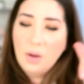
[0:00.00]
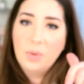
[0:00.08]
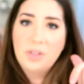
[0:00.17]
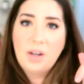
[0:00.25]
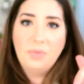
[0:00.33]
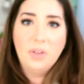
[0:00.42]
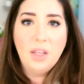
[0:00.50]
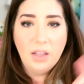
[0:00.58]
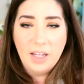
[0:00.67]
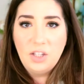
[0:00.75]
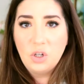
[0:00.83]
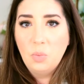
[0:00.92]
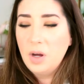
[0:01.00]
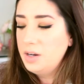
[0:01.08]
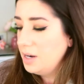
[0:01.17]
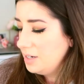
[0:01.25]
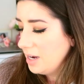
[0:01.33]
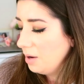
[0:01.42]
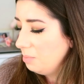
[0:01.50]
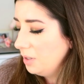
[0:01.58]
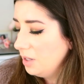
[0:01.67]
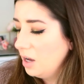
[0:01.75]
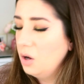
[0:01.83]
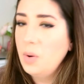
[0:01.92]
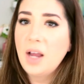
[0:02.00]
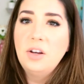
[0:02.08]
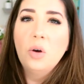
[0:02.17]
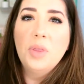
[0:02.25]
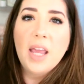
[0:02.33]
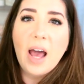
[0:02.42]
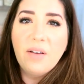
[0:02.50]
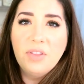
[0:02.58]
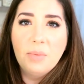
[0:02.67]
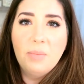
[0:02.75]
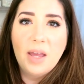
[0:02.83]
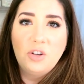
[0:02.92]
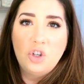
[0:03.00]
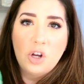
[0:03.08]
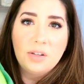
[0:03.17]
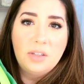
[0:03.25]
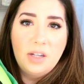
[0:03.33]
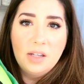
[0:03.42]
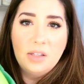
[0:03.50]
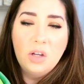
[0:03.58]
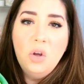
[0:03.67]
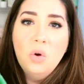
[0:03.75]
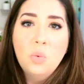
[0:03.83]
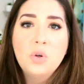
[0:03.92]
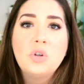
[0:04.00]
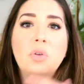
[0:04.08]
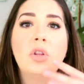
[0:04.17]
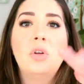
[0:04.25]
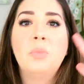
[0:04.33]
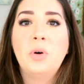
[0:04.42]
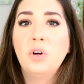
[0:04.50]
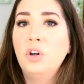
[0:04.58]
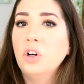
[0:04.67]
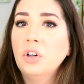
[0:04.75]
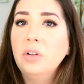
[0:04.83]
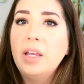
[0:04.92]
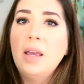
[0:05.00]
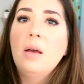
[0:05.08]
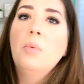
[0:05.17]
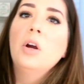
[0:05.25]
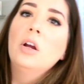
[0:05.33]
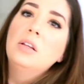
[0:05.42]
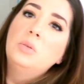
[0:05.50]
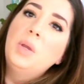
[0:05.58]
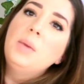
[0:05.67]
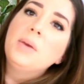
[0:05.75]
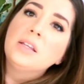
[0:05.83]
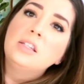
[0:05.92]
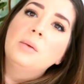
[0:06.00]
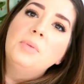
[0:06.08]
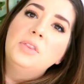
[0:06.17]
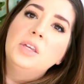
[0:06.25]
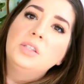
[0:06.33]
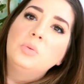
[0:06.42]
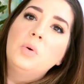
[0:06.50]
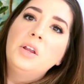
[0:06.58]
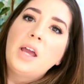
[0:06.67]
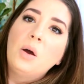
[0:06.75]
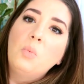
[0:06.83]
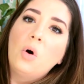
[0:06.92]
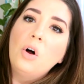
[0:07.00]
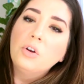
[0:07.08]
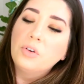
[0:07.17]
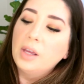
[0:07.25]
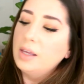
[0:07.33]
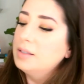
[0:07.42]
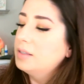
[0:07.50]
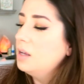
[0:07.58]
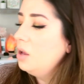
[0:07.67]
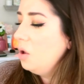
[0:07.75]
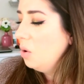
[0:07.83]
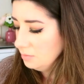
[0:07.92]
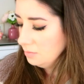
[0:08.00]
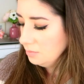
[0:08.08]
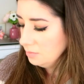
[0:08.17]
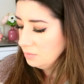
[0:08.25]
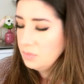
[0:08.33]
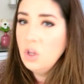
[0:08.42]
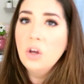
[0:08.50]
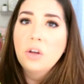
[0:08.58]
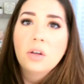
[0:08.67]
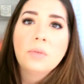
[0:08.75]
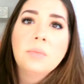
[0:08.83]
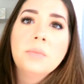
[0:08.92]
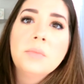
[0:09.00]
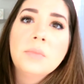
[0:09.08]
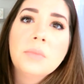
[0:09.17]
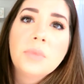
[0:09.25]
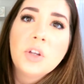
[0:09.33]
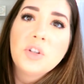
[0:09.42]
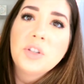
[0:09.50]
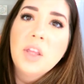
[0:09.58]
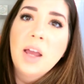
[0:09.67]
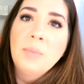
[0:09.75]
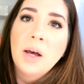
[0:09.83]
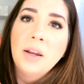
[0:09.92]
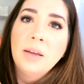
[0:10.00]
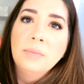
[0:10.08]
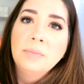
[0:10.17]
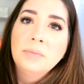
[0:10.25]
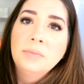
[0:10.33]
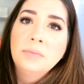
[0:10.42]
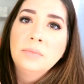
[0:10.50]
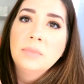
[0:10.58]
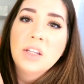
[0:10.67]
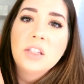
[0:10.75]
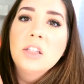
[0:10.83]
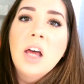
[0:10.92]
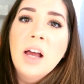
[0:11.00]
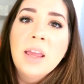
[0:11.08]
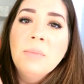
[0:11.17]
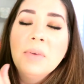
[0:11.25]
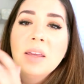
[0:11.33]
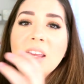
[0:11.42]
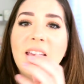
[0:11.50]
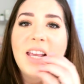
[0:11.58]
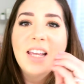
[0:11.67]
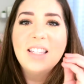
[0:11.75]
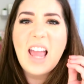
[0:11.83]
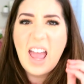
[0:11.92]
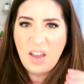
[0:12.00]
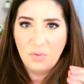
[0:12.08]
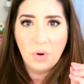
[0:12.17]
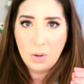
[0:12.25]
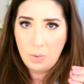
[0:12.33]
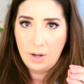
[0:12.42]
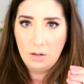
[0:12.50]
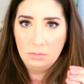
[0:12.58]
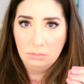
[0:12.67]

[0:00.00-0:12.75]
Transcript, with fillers: I will definitely link to one down below. I know they have them at Justice, which are a little more girly, whereas we picked up this one at Walgreens. Look, there's slime on it. Slime is everywhere.